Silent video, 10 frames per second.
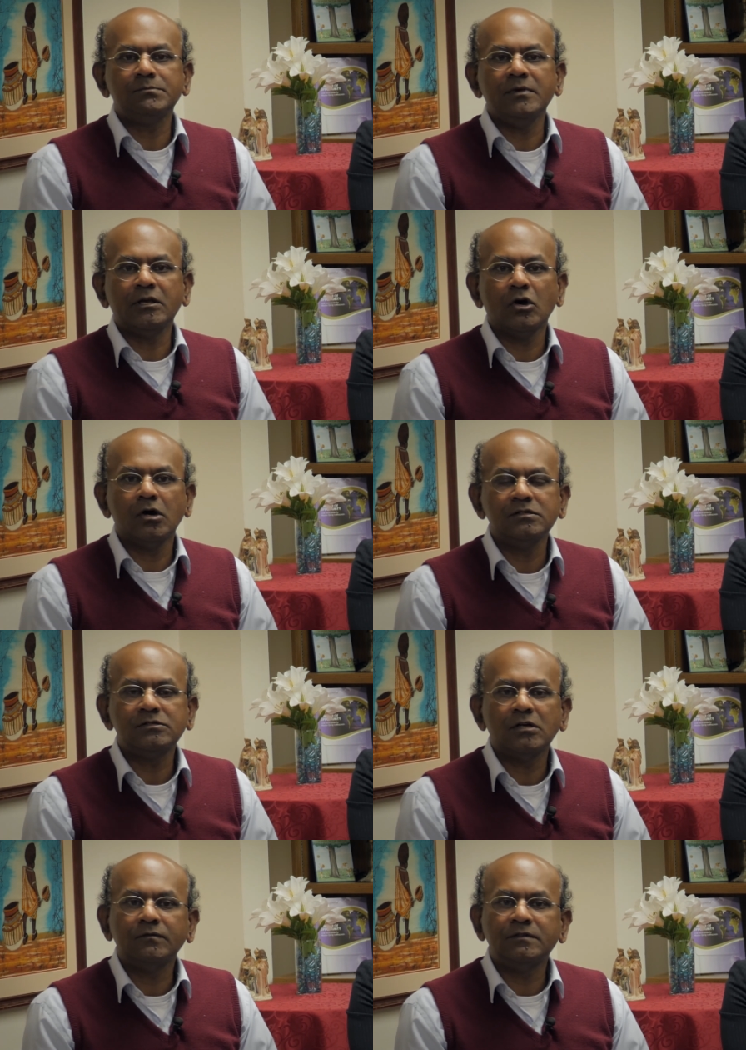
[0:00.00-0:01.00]

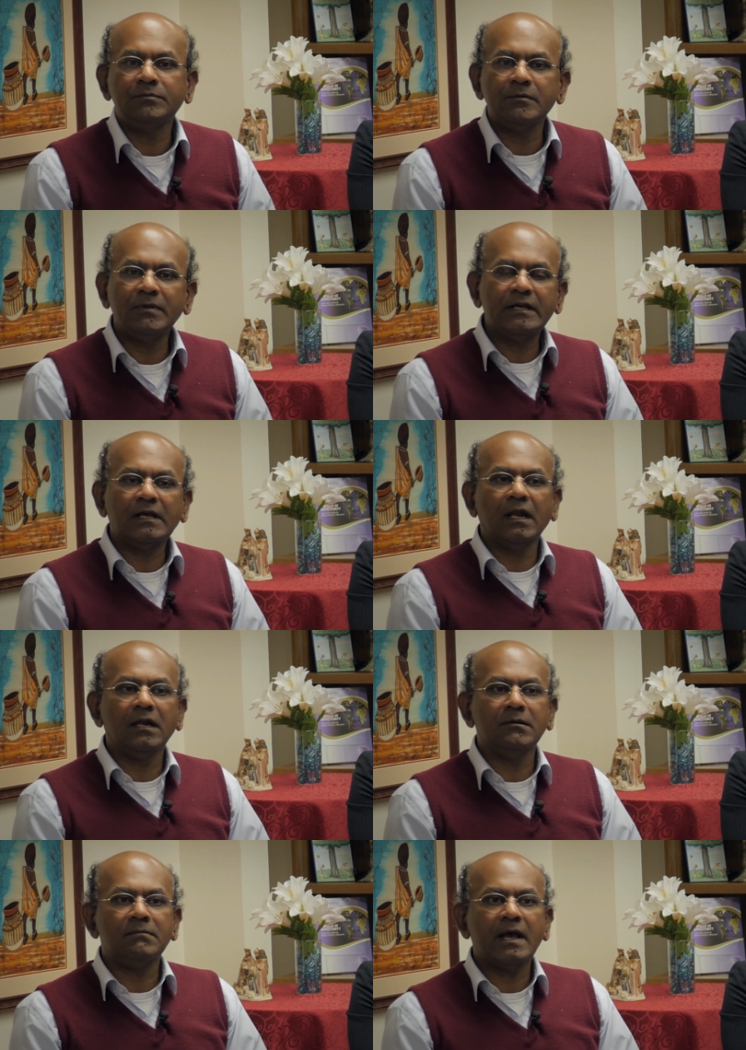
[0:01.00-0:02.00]
because of the
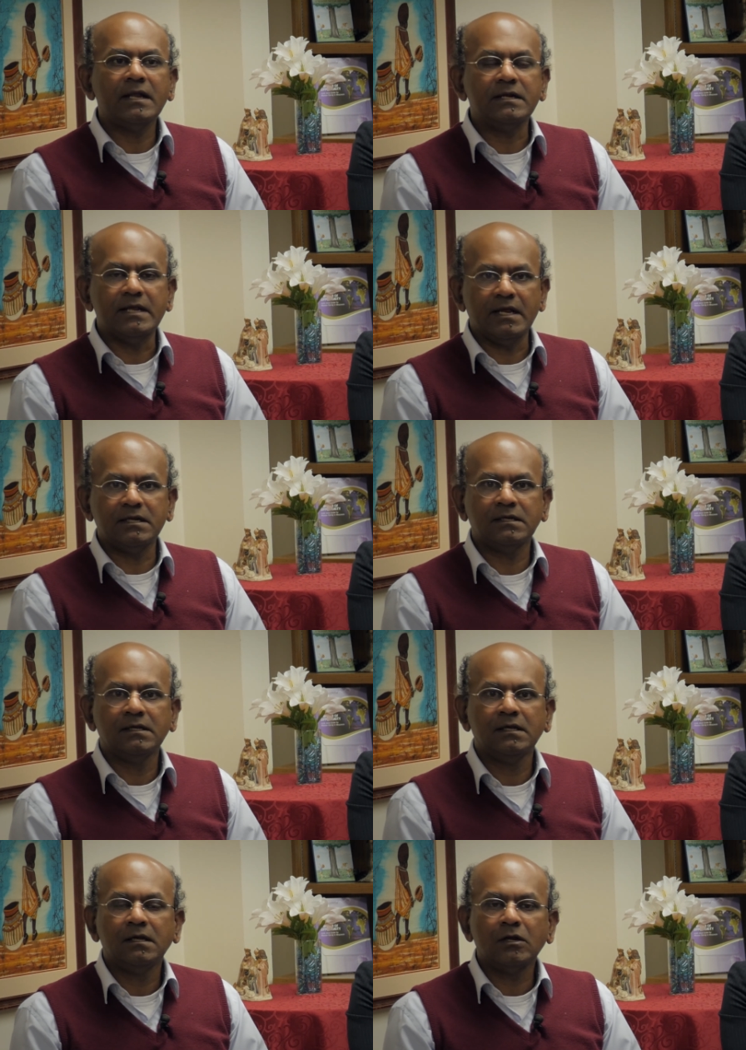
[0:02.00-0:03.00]
biblical mandate
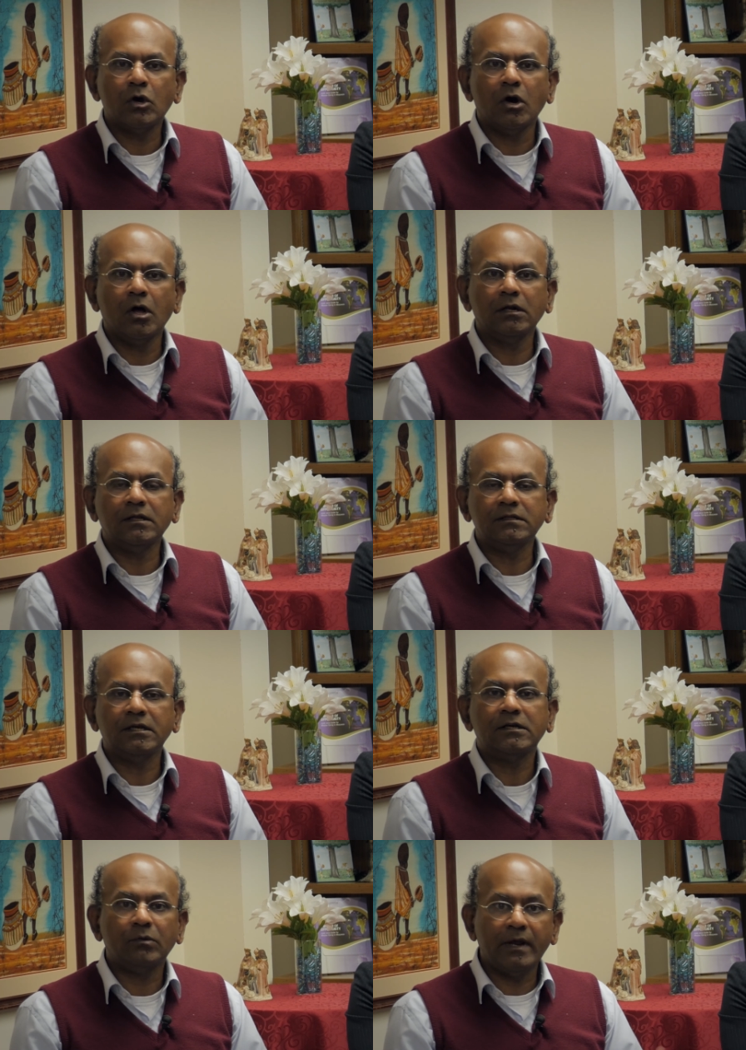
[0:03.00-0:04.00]
called
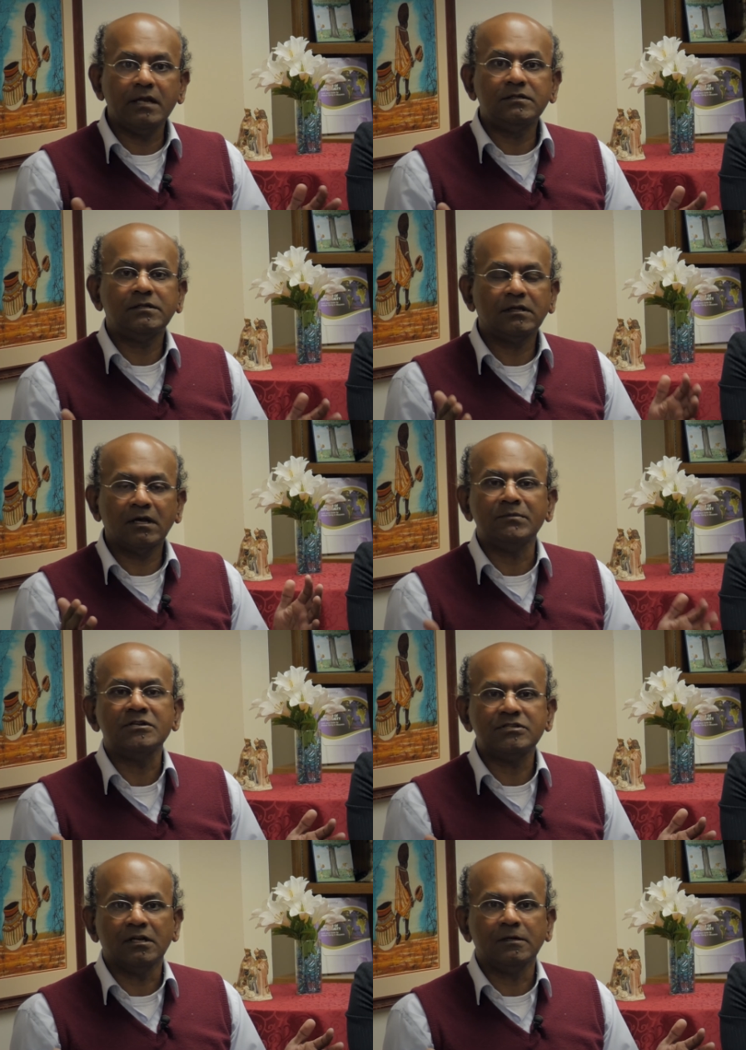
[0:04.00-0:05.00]
the Great
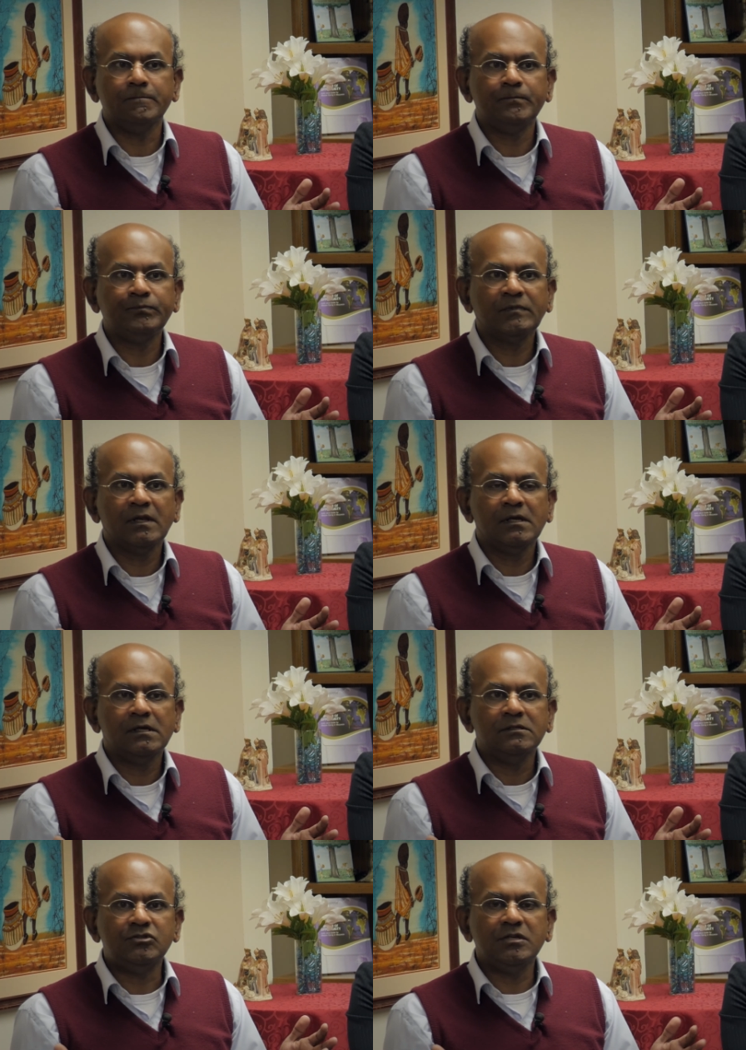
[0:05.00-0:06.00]
Commission.
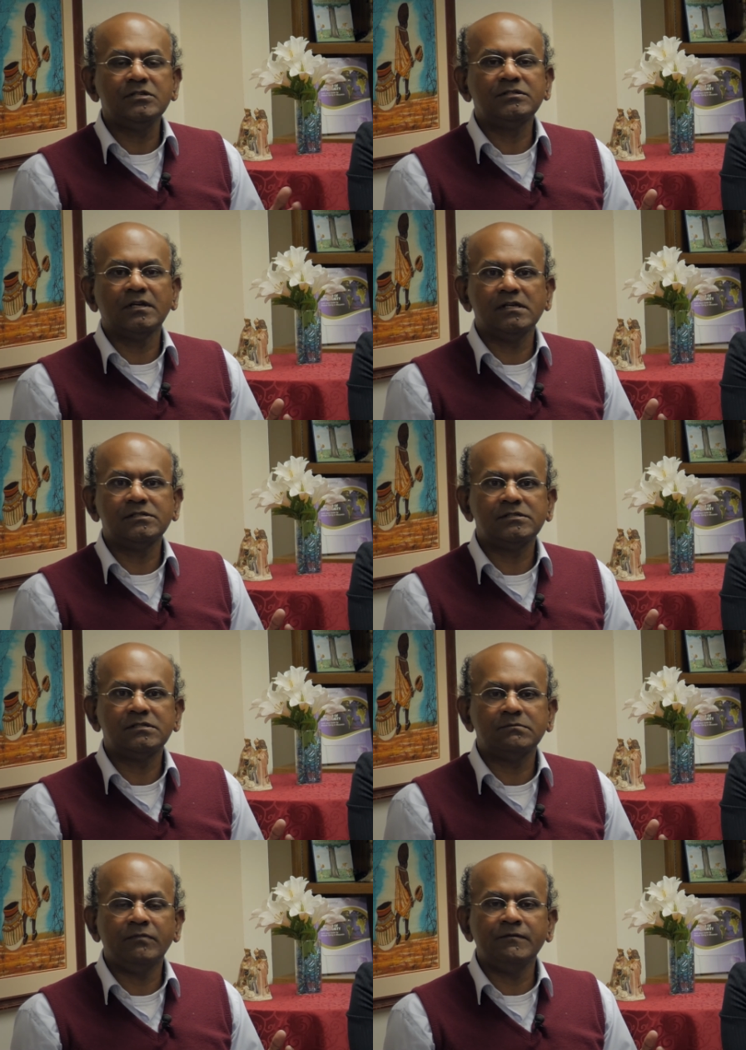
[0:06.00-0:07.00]

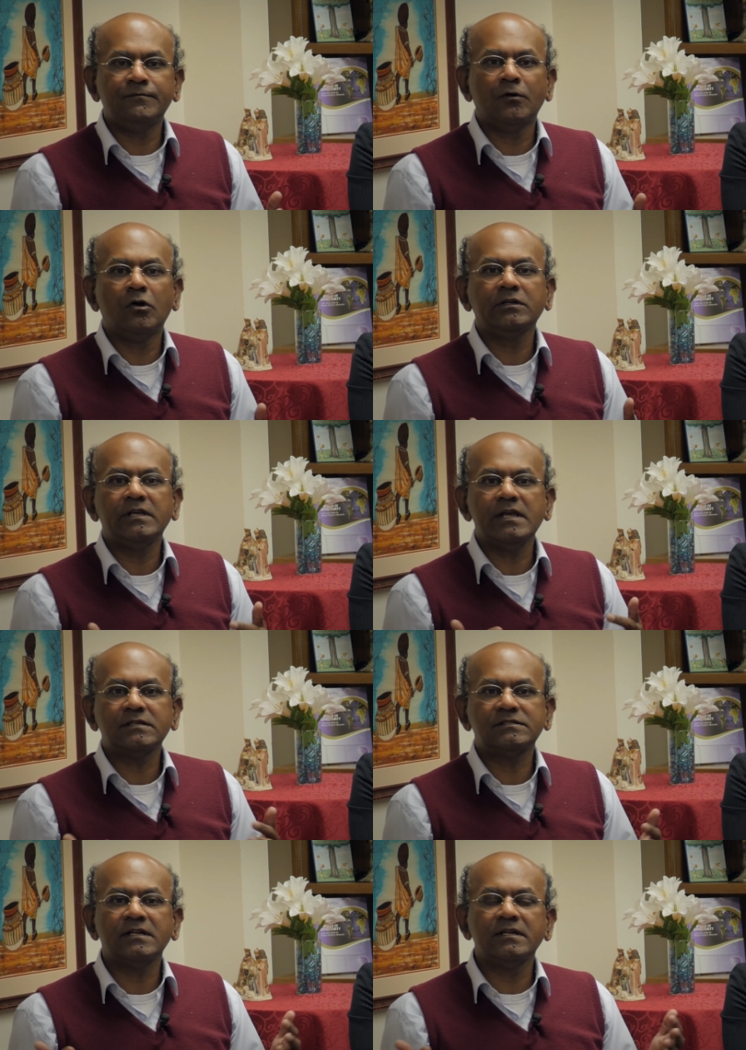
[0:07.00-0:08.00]
Jesus, before he
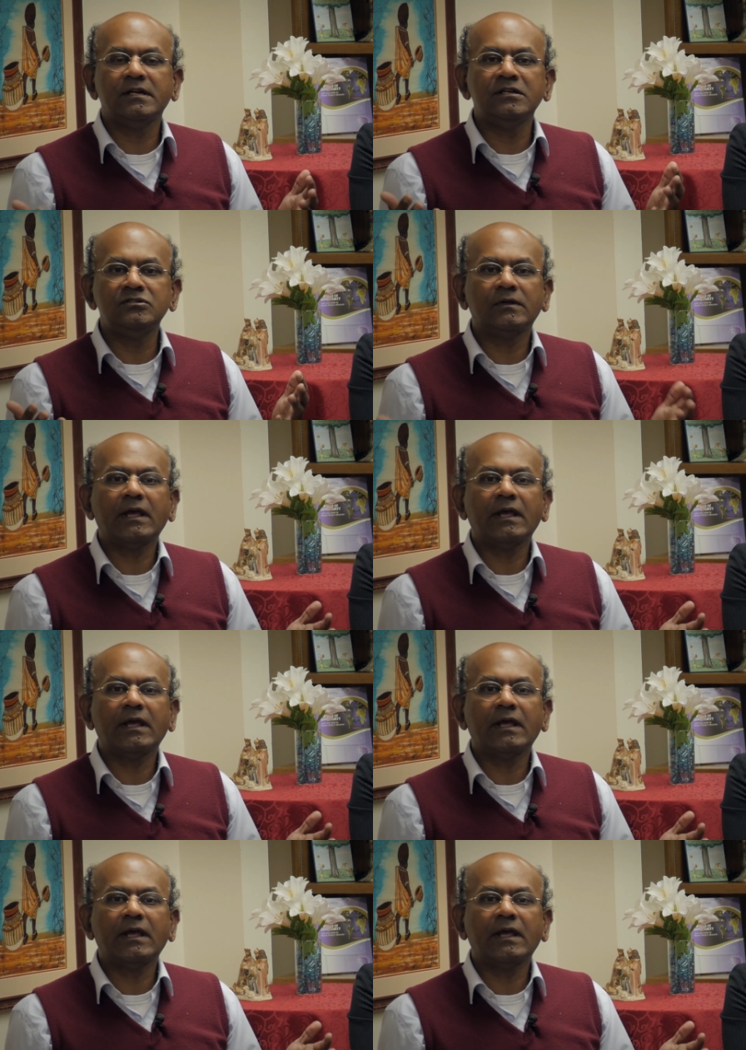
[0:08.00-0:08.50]
ascended into